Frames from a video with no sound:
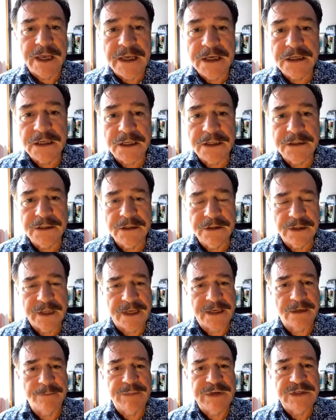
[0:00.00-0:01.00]
England.
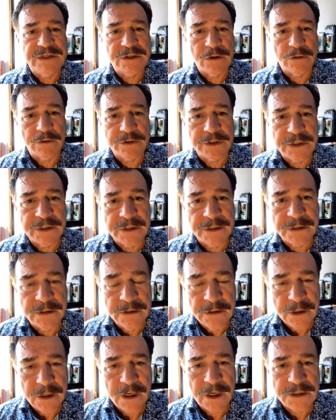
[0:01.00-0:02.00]
They can be sold in
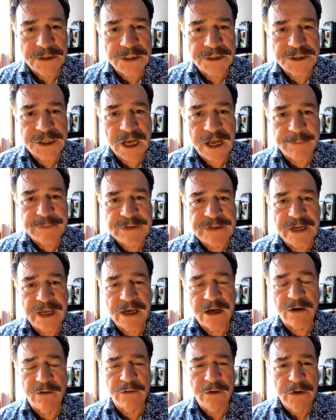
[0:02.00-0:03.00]
the shops
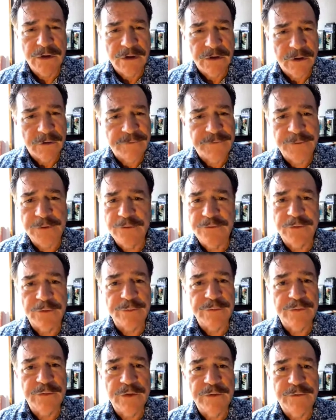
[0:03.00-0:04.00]
now. Food
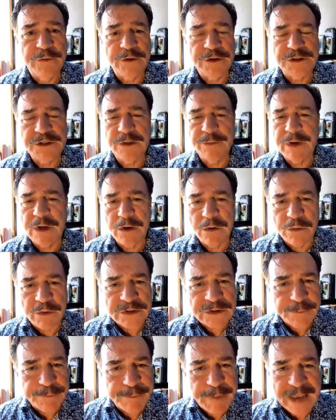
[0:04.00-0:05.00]
from Fukushima, it
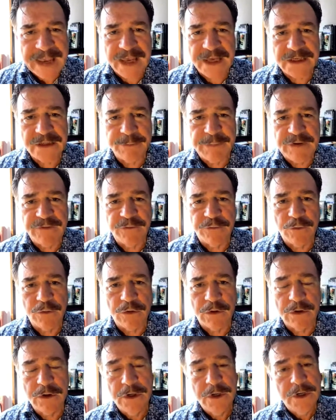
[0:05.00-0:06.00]
was banned
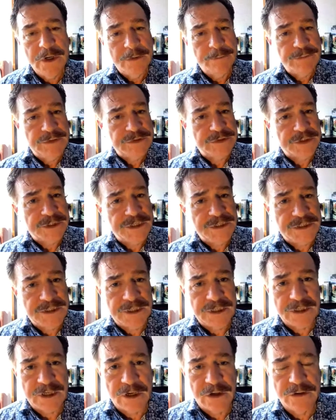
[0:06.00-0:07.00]
before Mr.
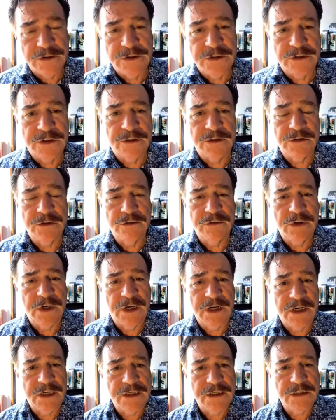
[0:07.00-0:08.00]
Kishida goes to
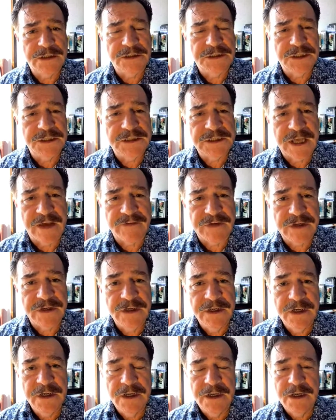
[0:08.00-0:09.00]
G7.